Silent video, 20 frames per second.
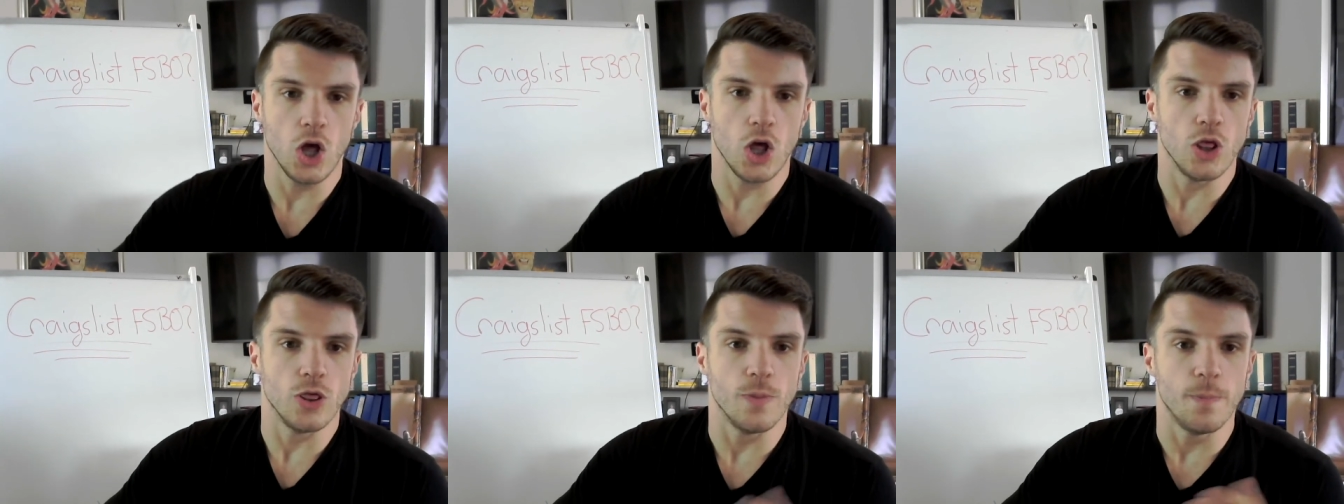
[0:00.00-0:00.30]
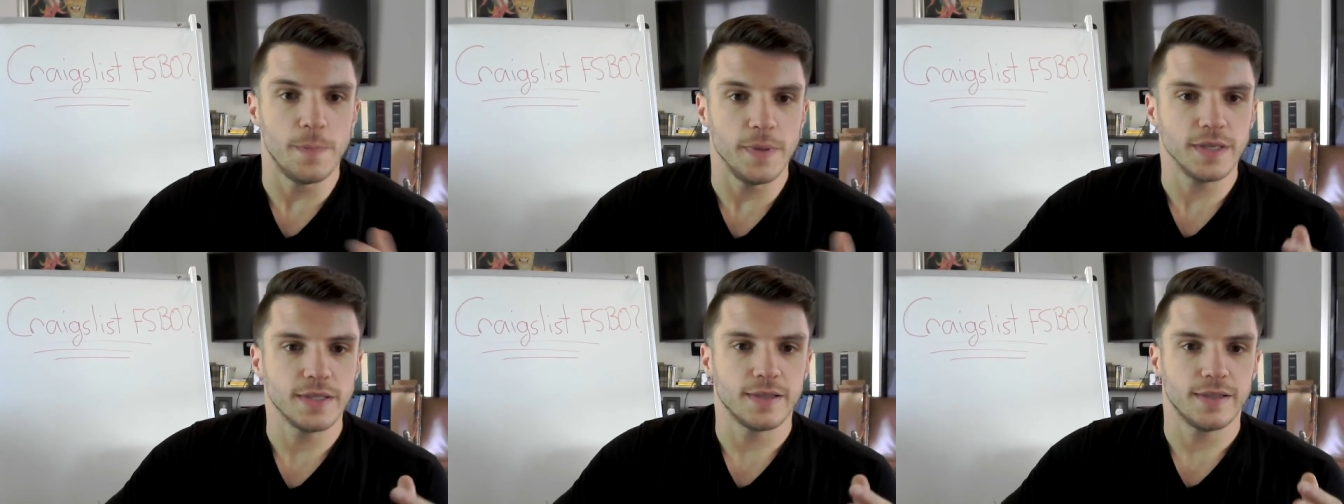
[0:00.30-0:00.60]

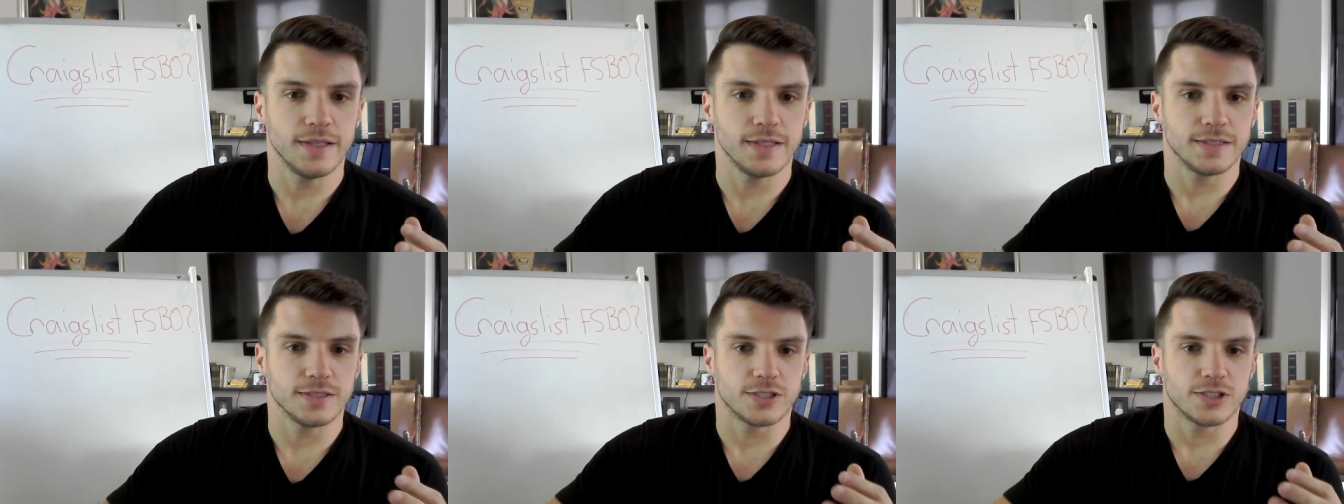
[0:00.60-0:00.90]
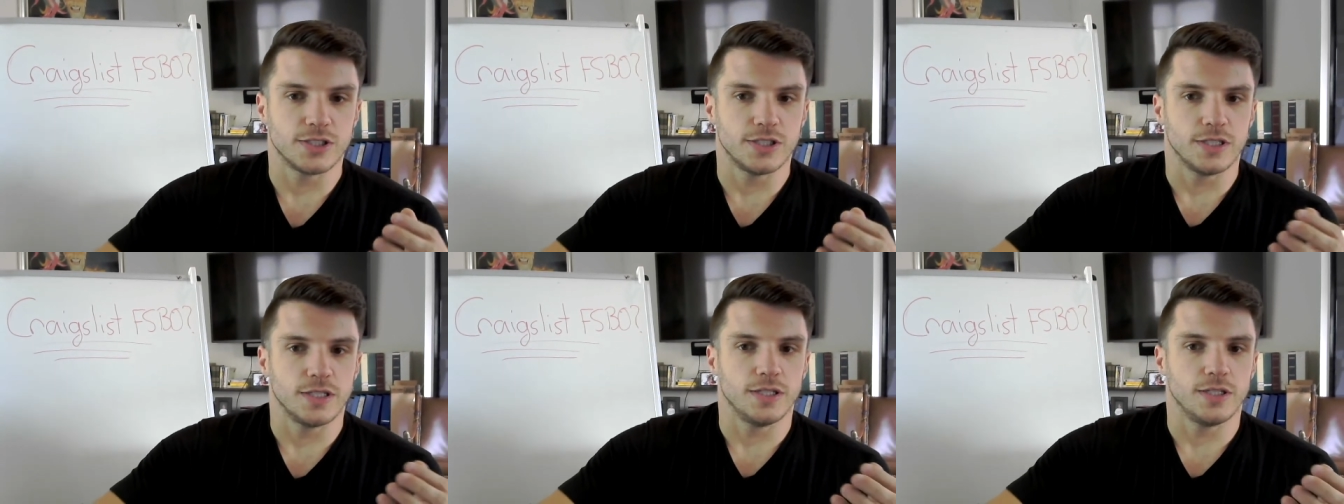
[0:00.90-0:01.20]
The big things
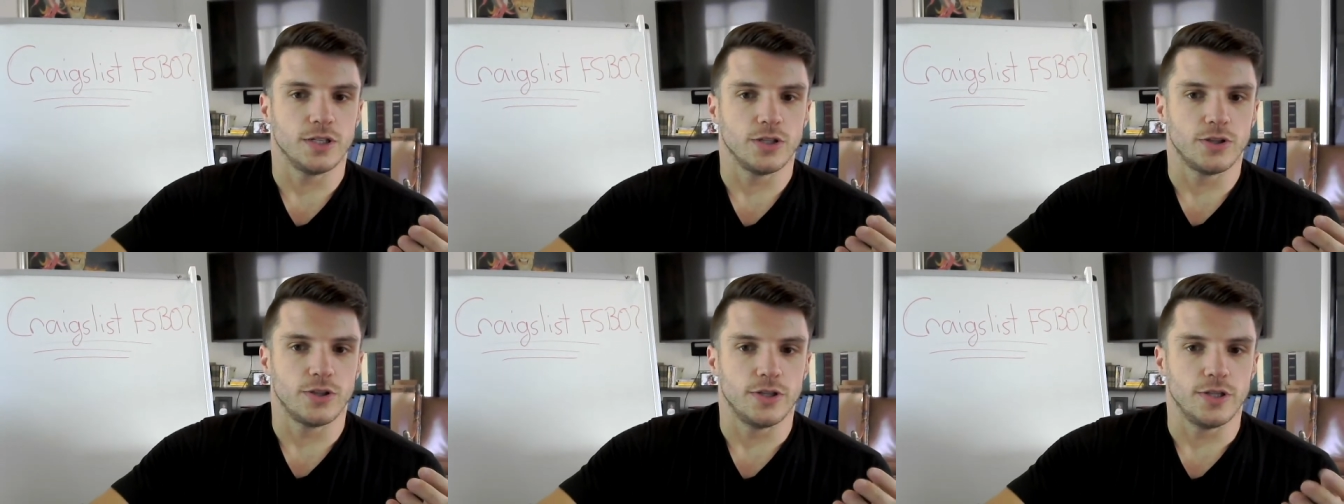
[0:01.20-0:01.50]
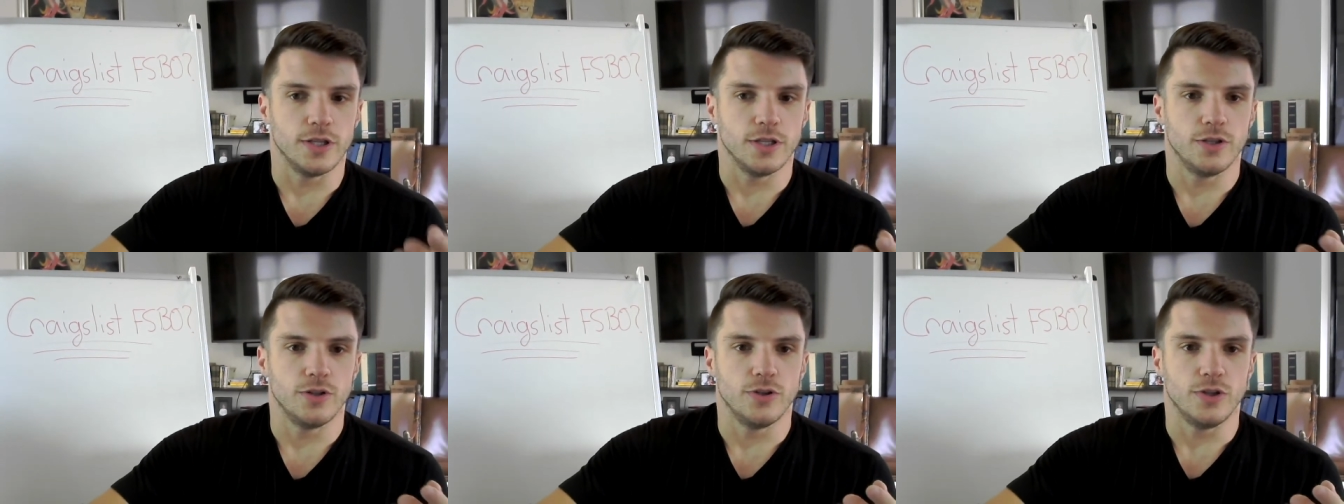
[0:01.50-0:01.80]
that,
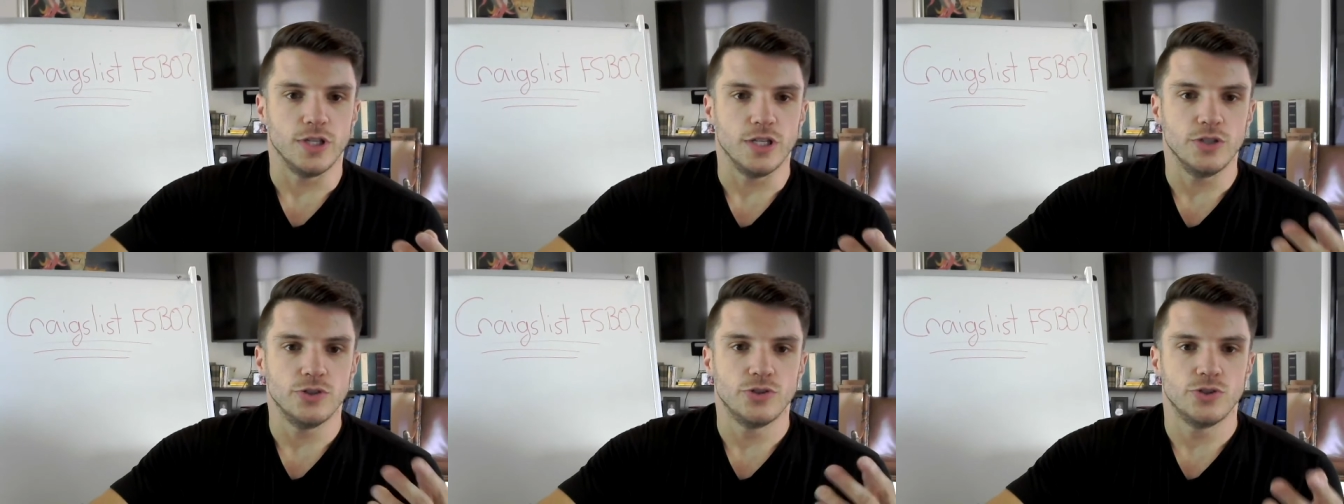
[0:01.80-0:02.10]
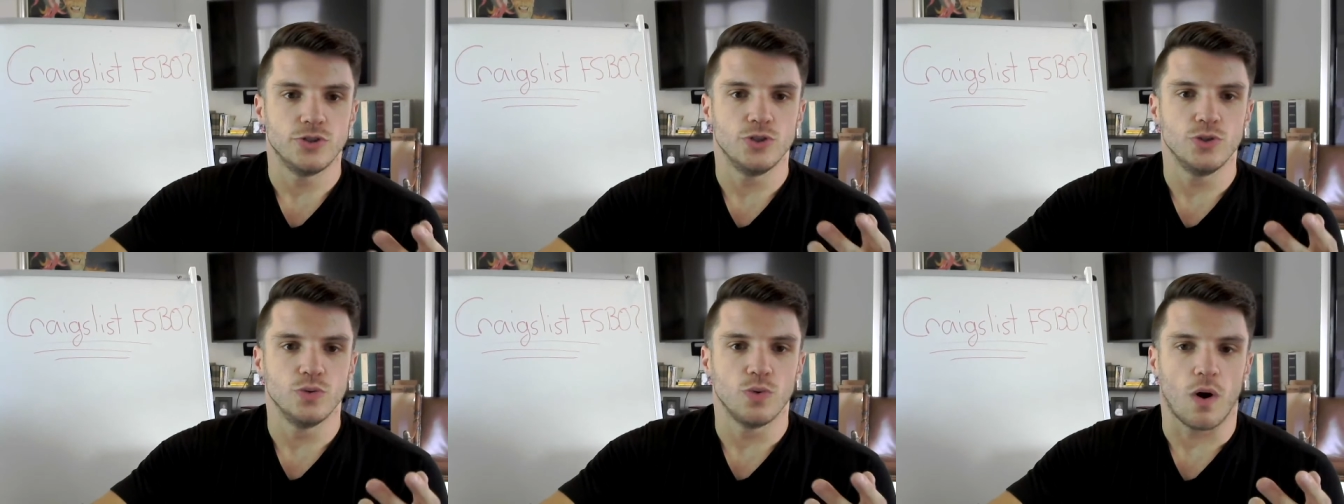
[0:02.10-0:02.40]
that these
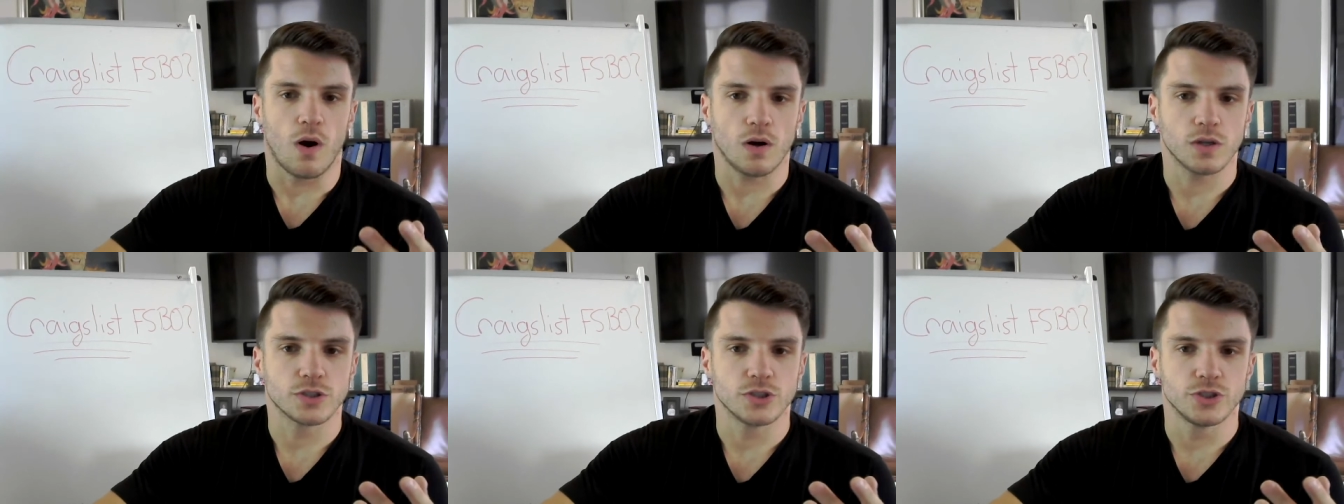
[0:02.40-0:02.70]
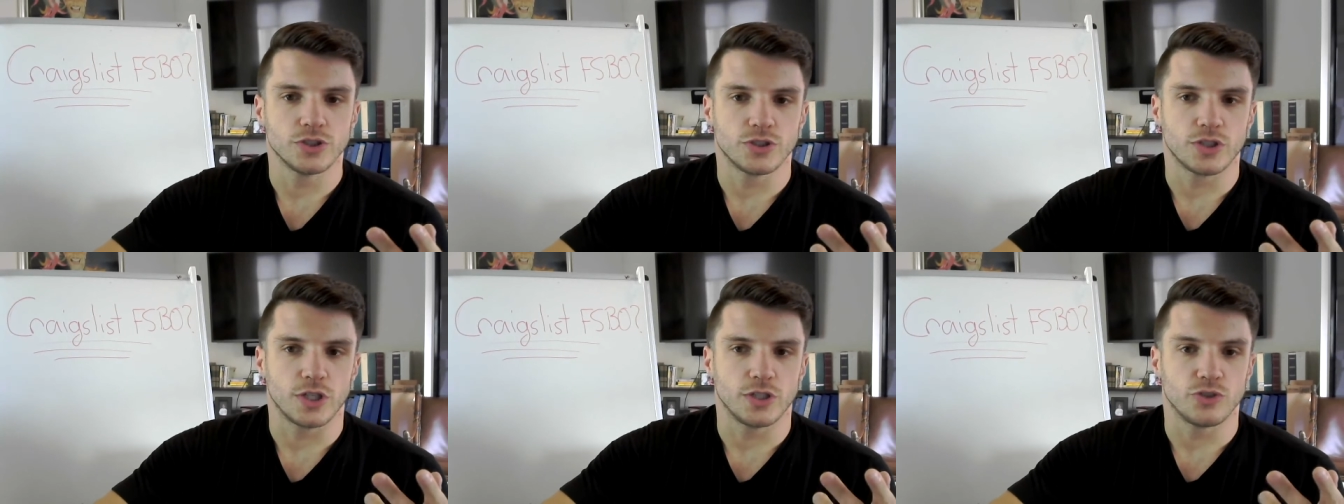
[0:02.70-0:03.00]
two auction
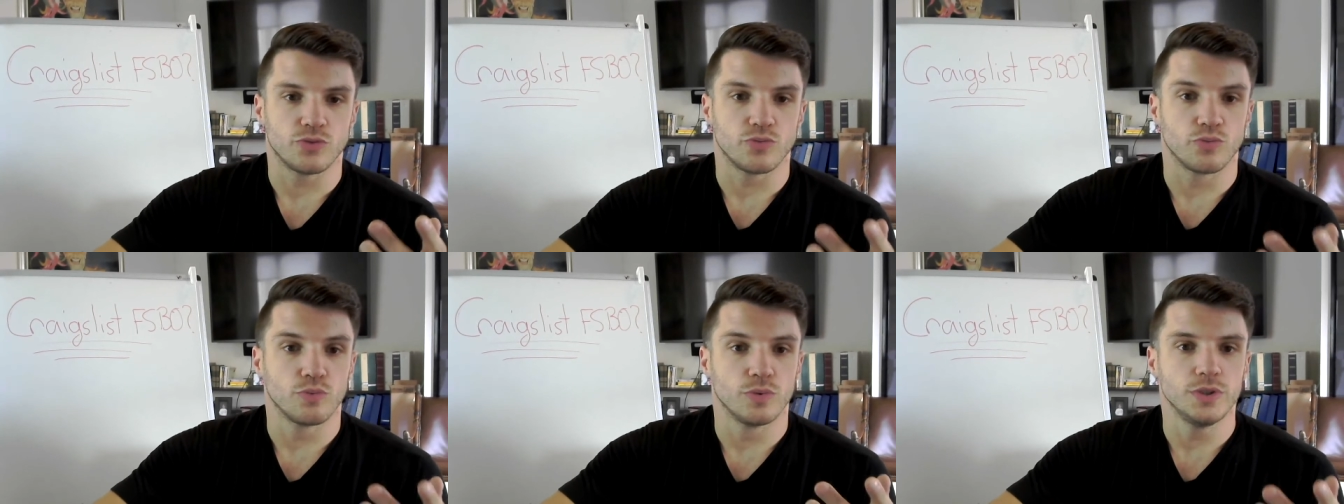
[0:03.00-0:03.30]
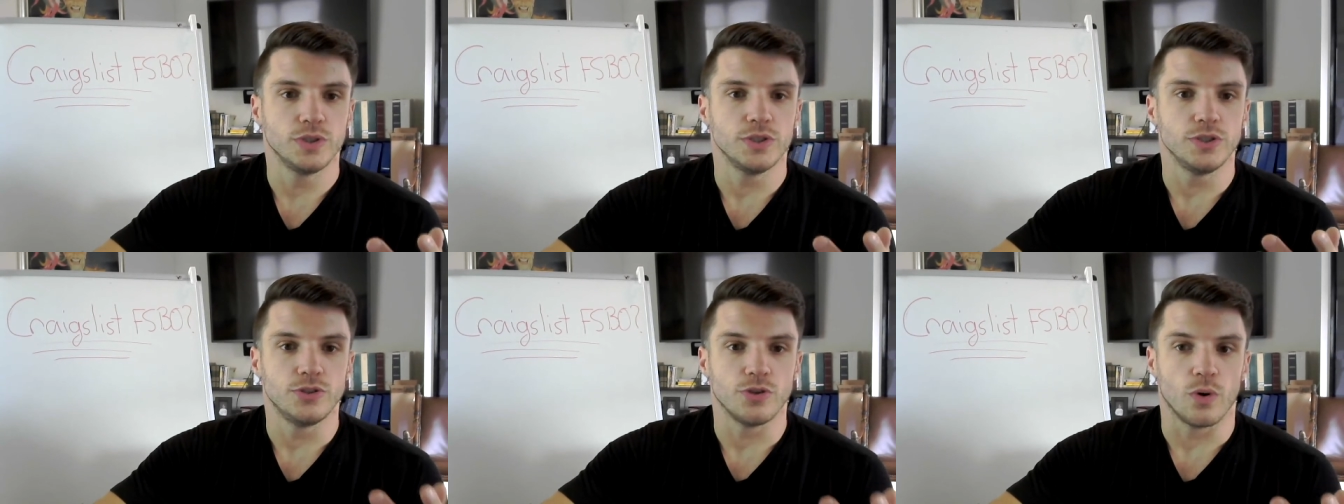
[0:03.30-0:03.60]
sites
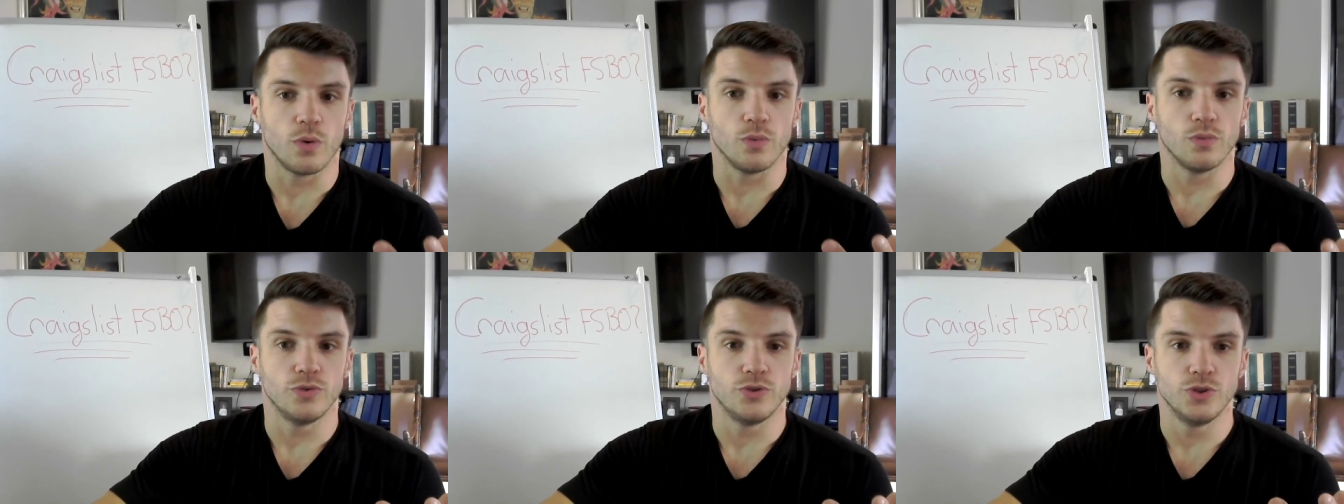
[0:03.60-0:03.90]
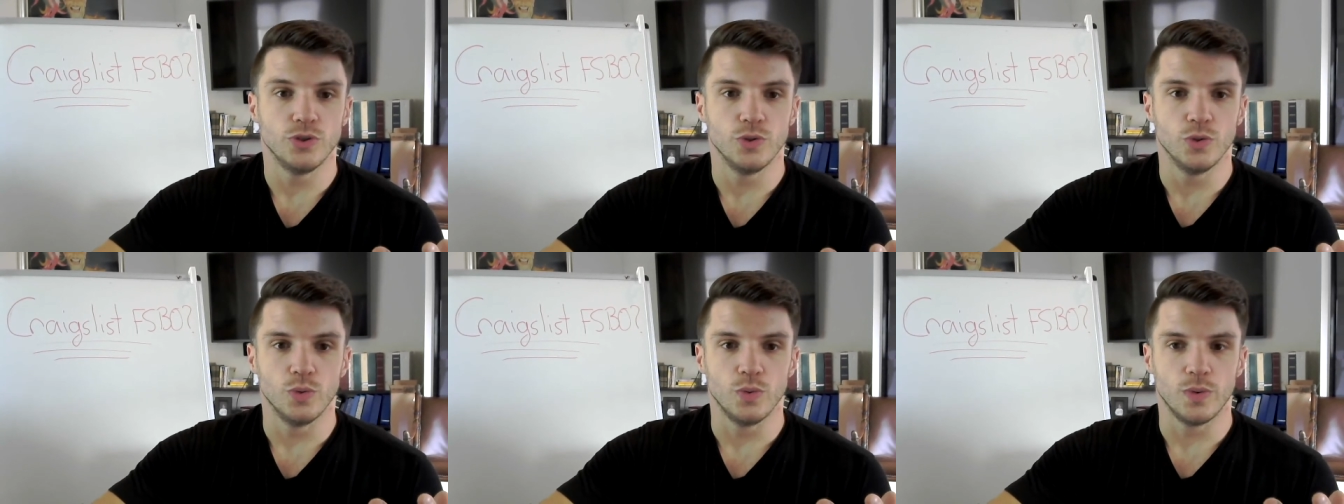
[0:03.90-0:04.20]
really don't
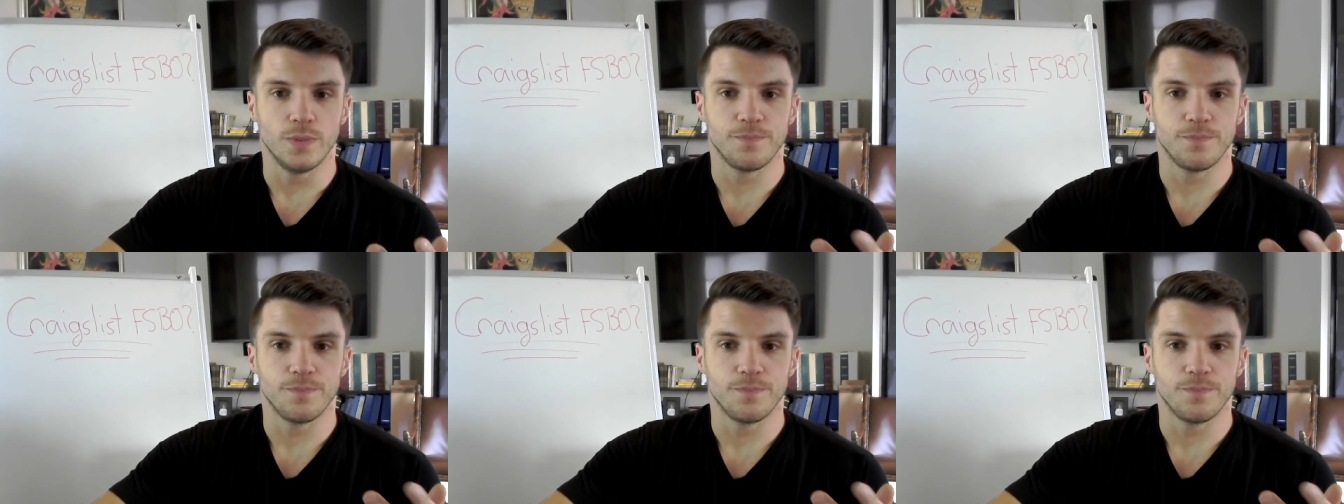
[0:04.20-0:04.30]
do